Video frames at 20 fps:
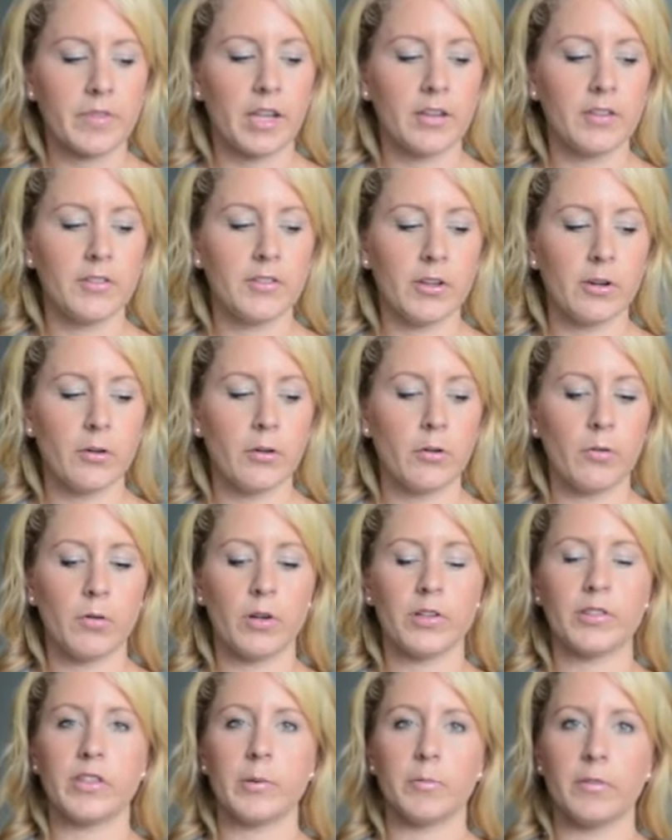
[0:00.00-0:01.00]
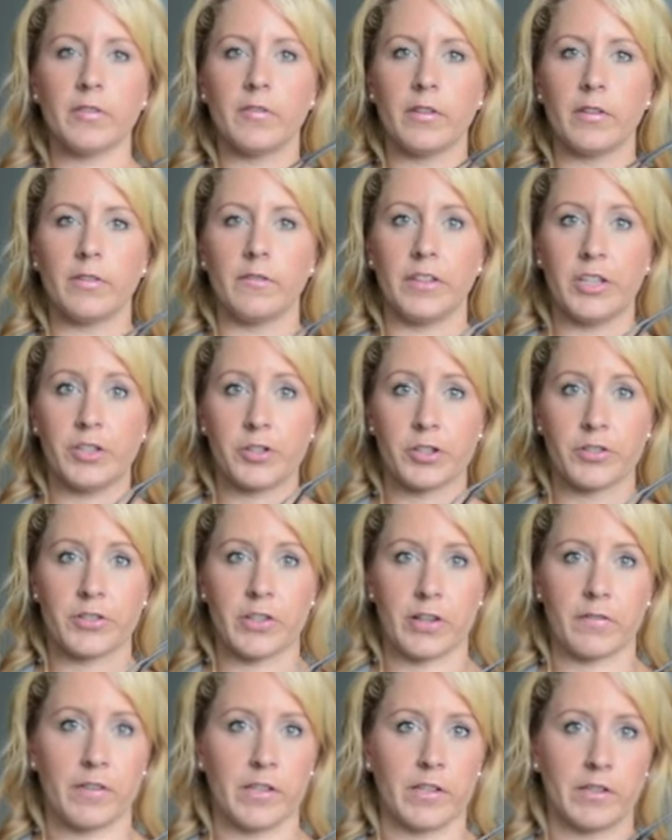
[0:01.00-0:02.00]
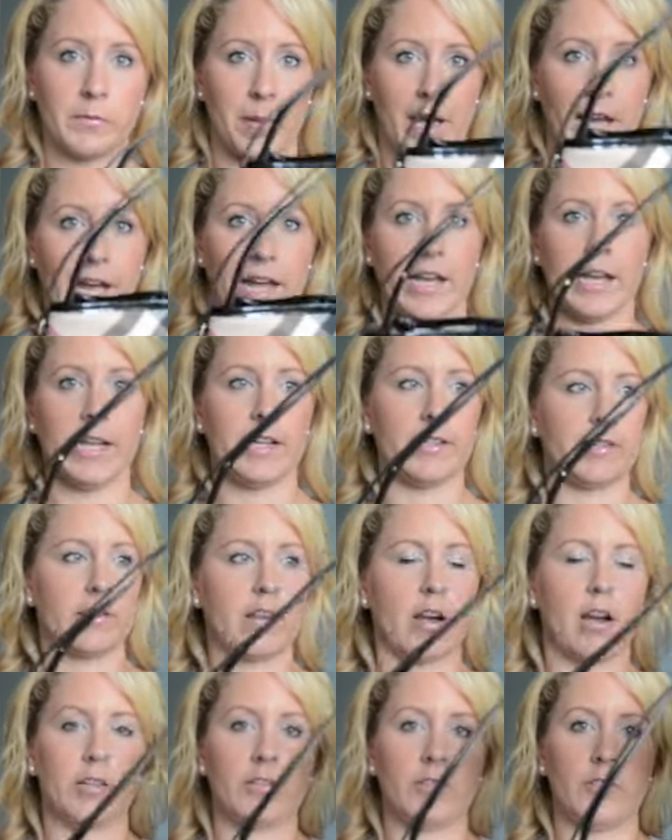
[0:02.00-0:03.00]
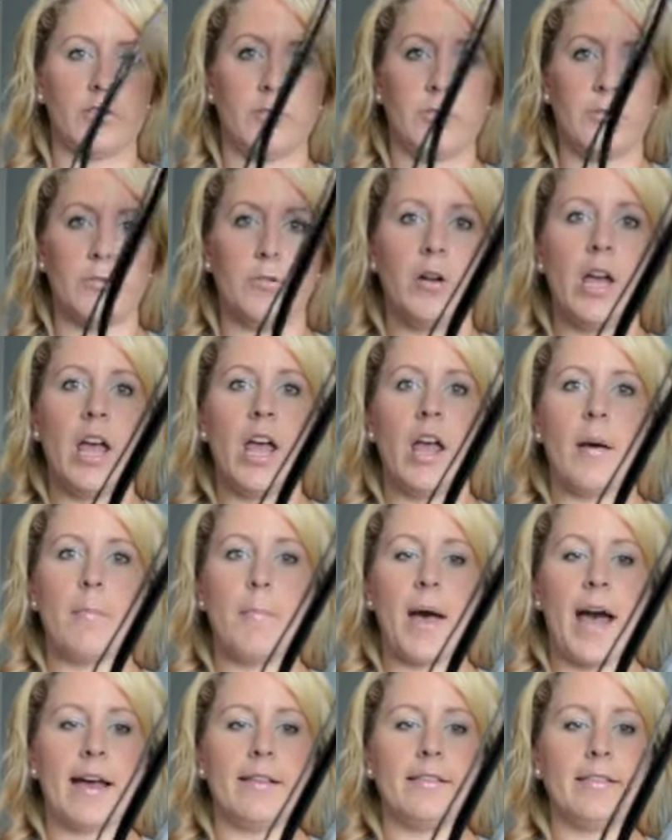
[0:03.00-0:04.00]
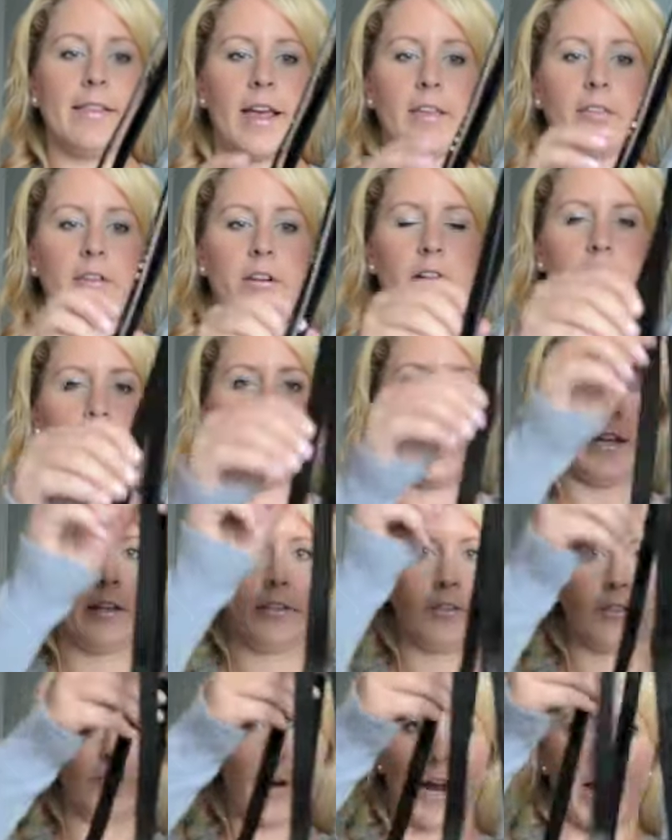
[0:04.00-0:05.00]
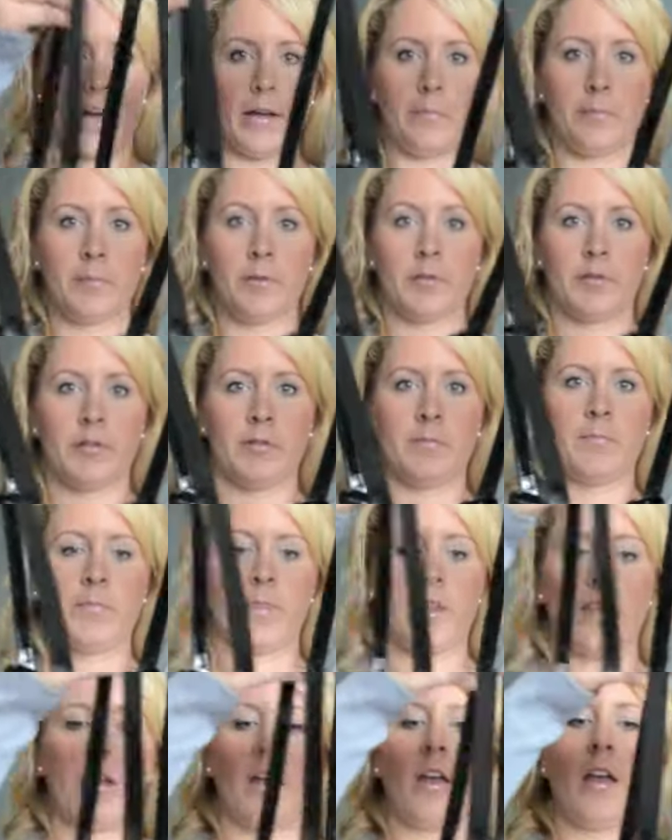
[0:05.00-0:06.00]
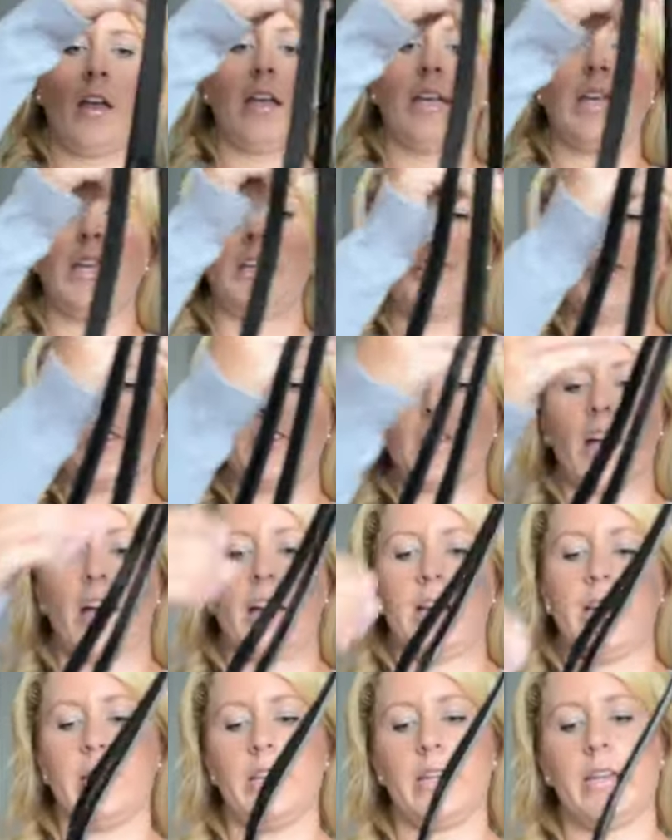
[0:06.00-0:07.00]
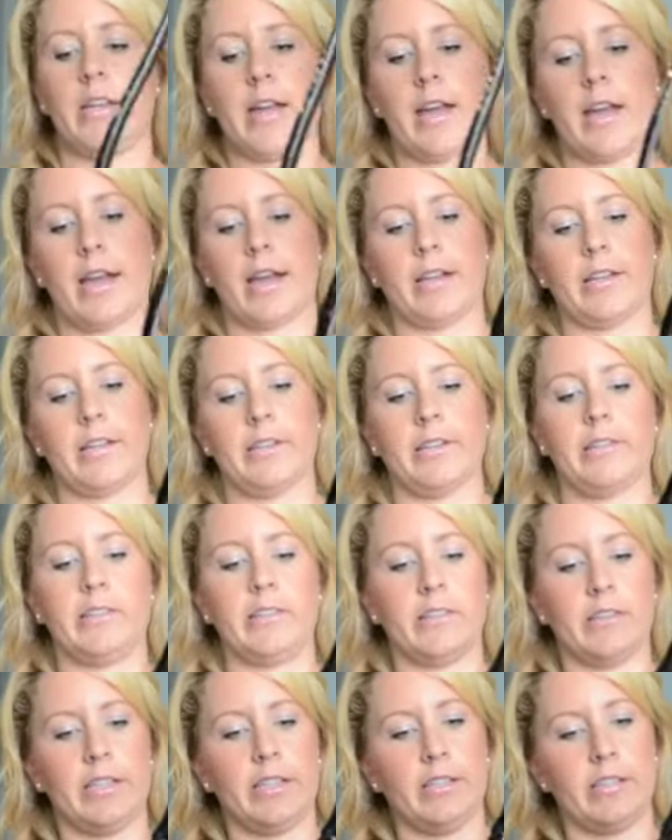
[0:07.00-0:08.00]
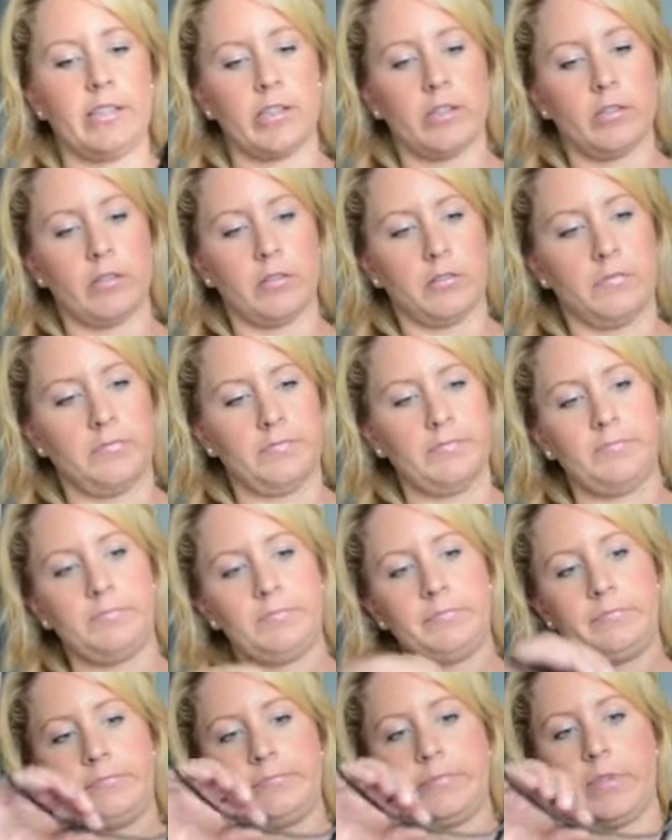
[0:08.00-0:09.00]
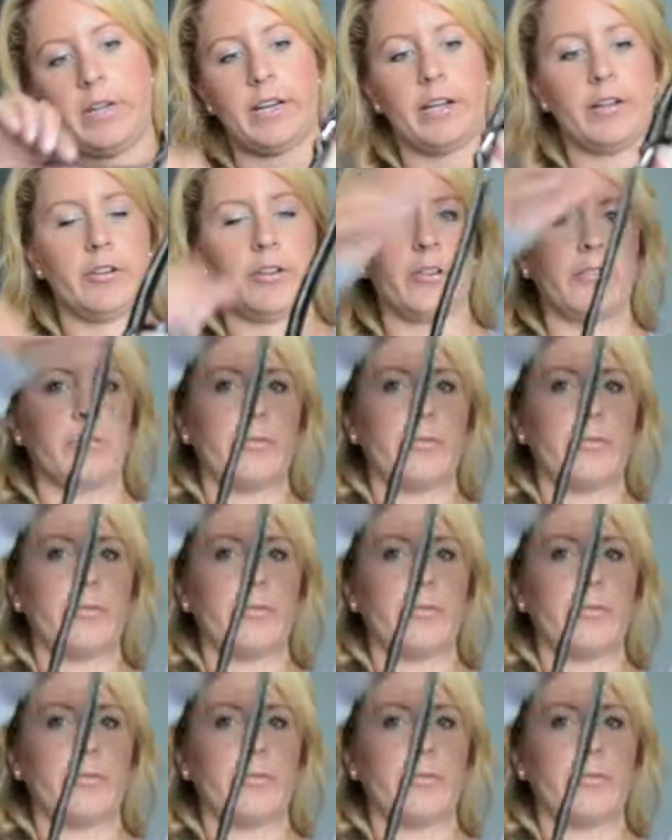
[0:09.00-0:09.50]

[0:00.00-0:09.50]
So some of the features of this bag, it's got two patent leather straps. Each side it has these little, I don't know,